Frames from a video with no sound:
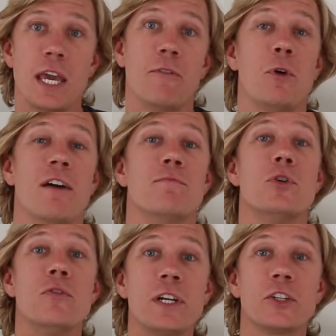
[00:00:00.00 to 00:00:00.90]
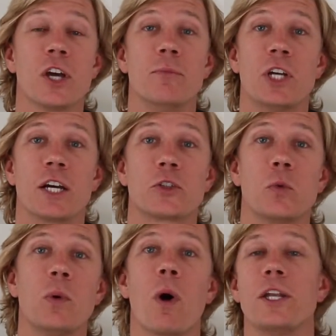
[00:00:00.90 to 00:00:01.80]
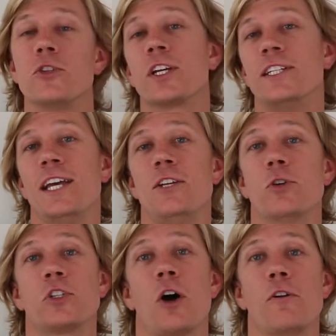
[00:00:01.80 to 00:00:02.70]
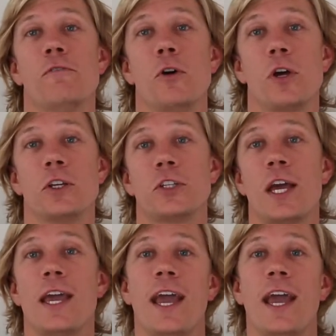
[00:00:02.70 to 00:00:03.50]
If we have moving subjects, we want to use continuous autofocus.